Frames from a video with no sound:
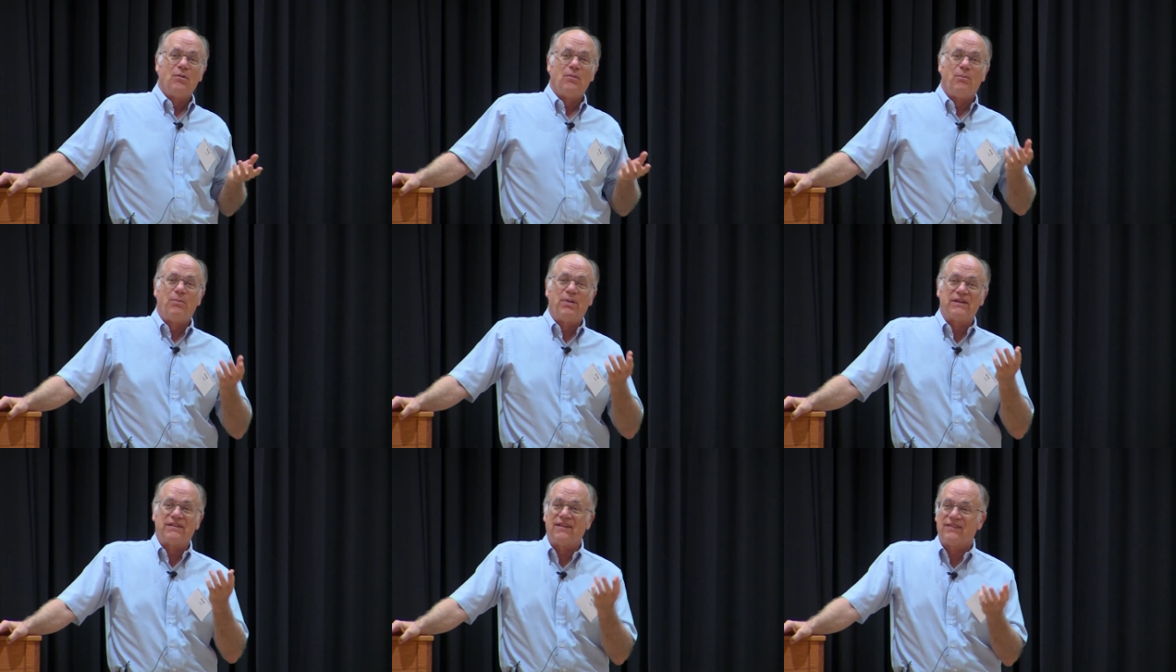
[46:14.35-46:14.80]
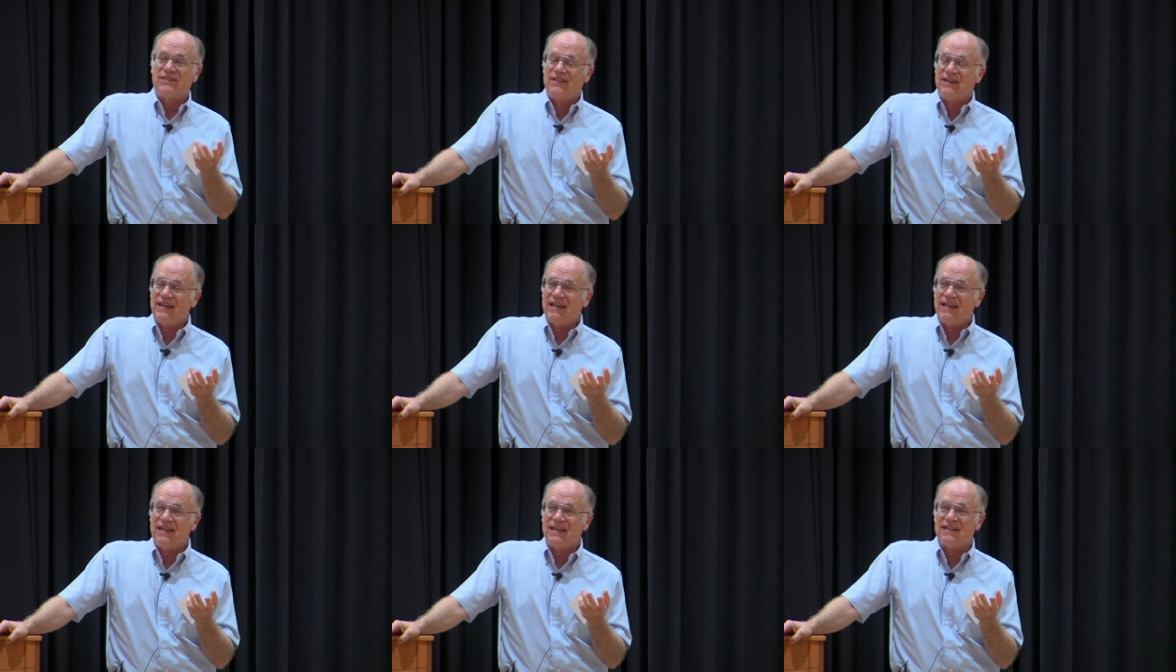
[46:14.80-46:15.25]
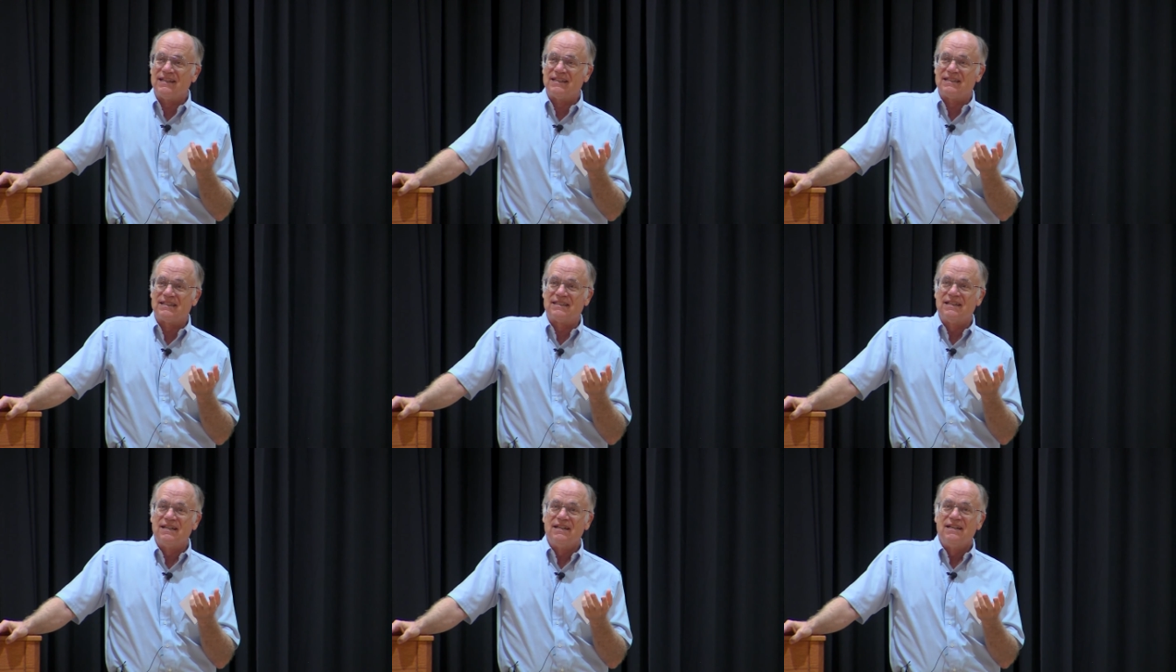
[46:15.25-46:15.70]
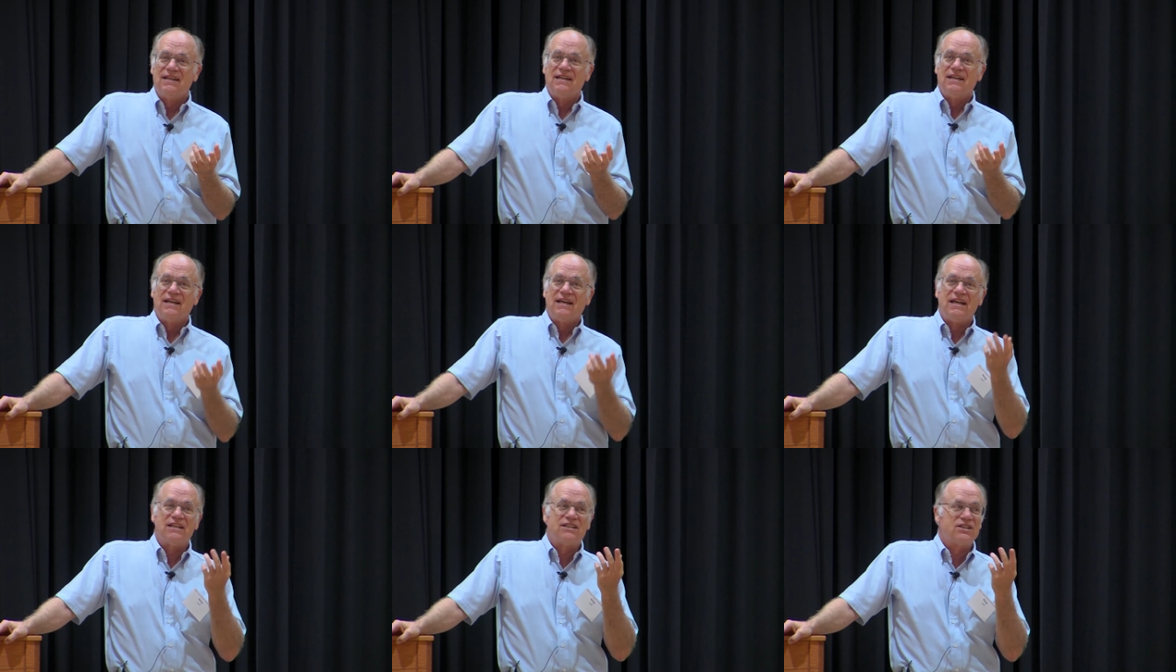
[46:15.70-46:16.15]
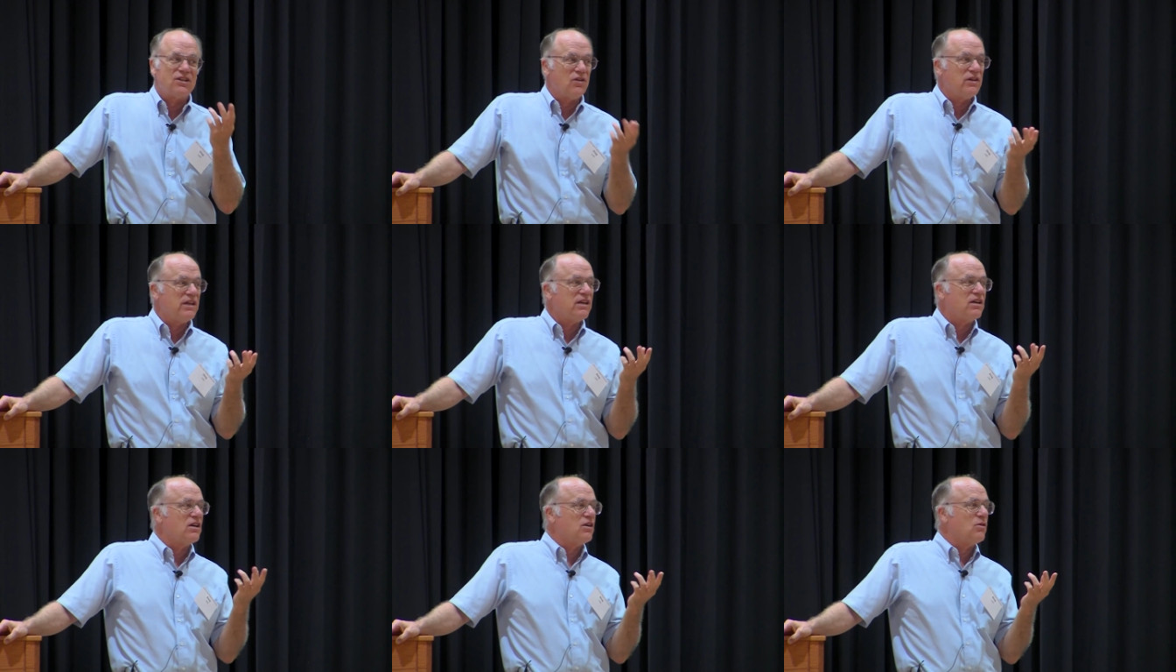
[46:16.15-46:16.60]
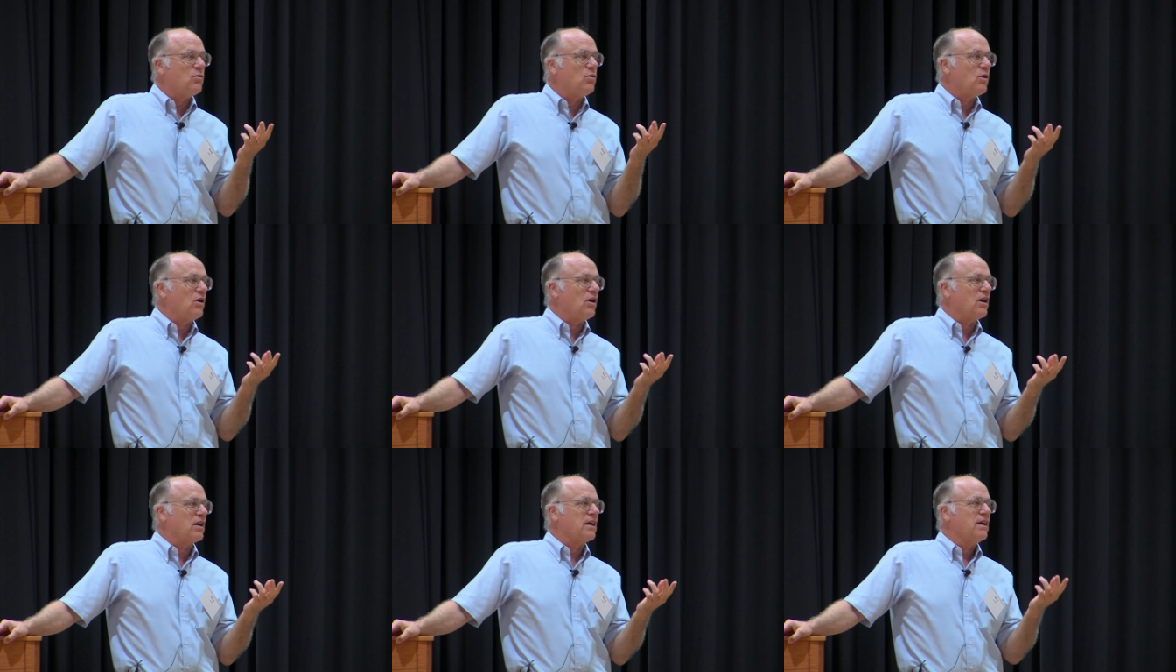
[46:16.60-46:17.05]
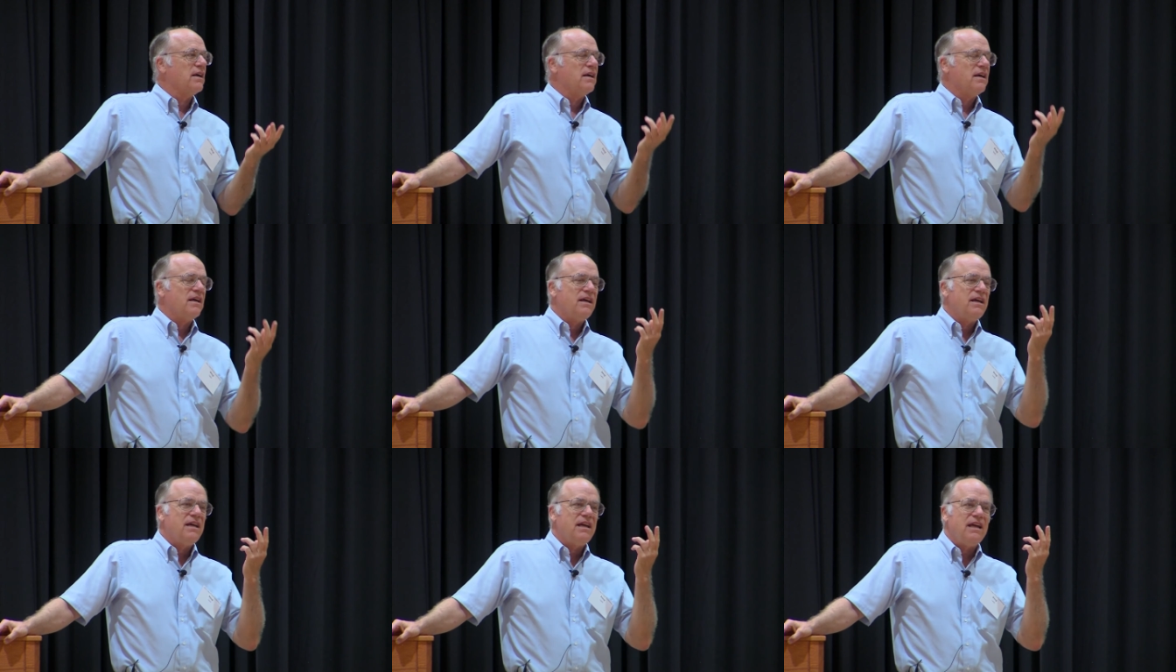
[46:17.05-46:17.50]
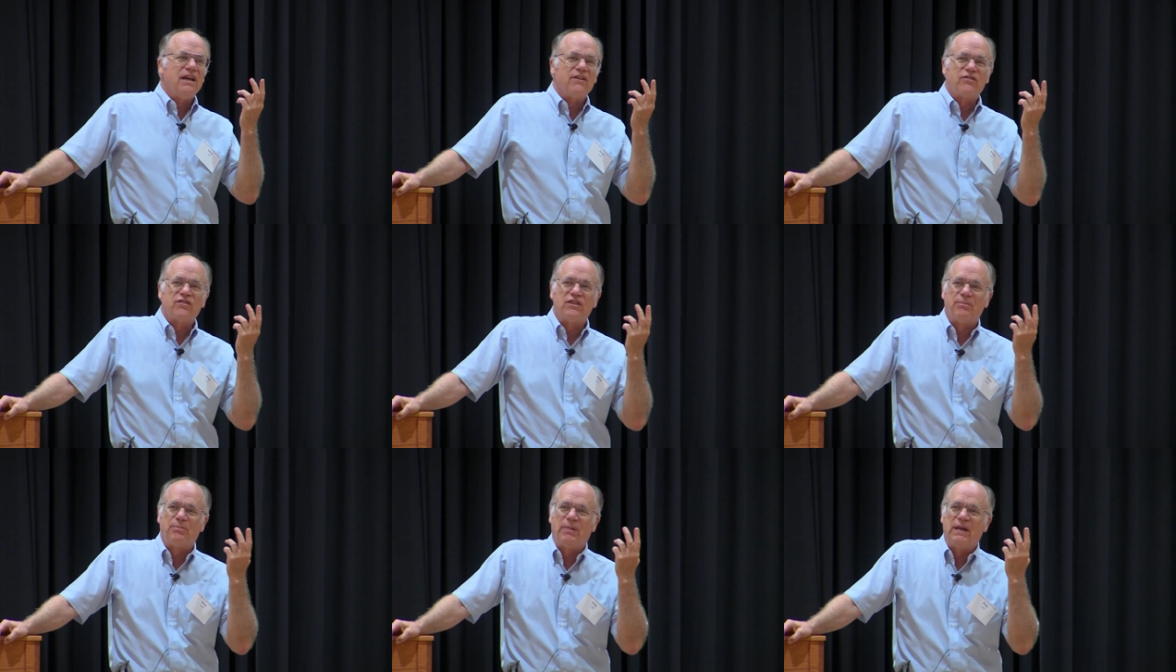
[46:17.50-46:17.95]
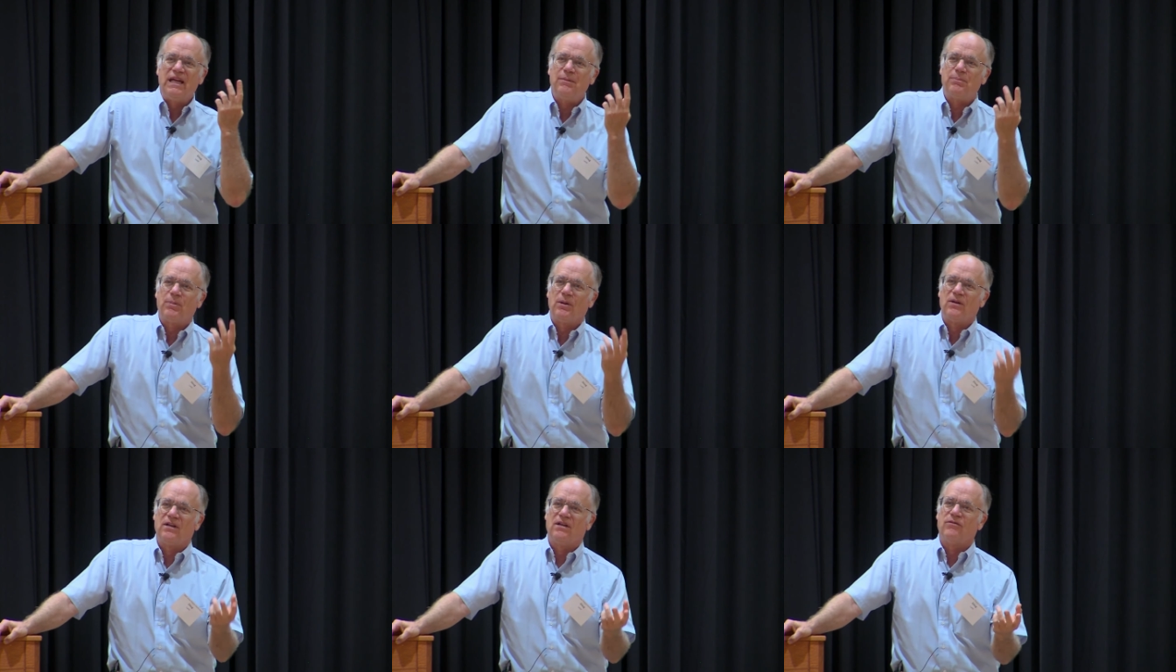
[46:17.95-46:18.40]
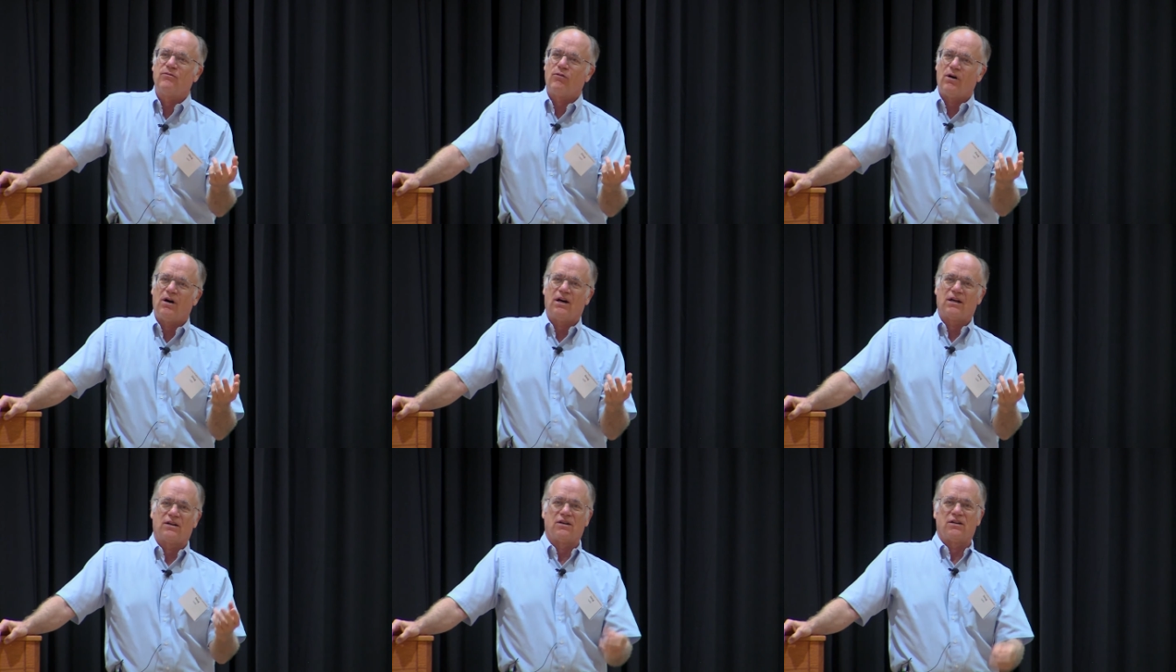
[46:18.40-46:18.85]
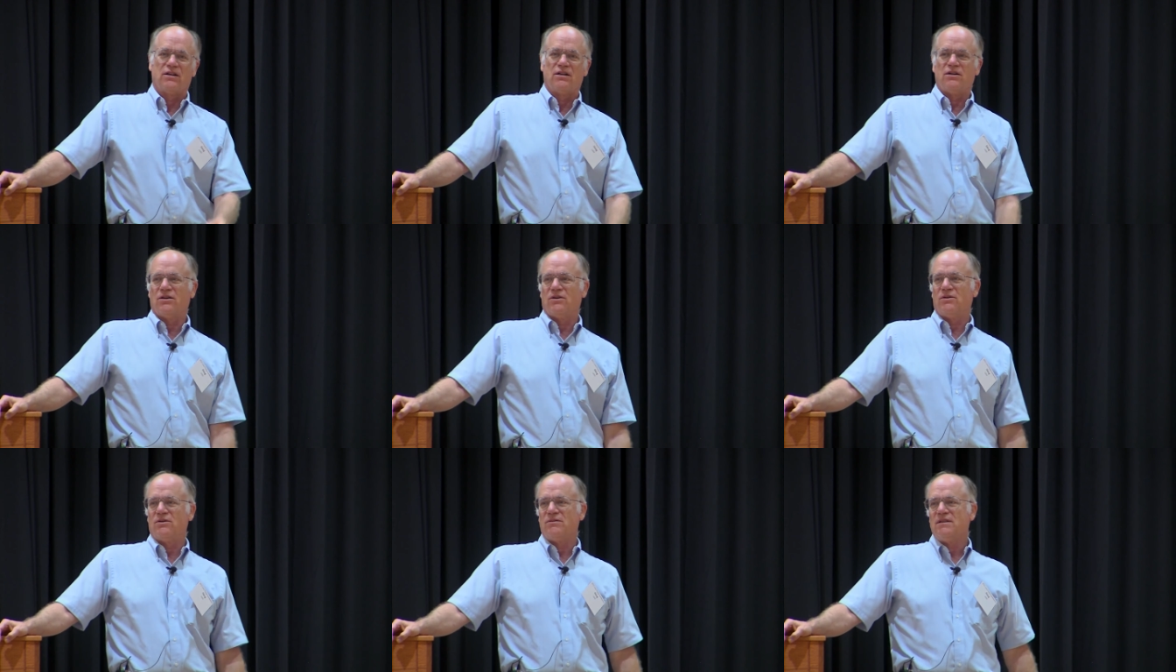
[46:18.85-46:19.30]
But the thing is, it's only going to work if the people of Waterloo,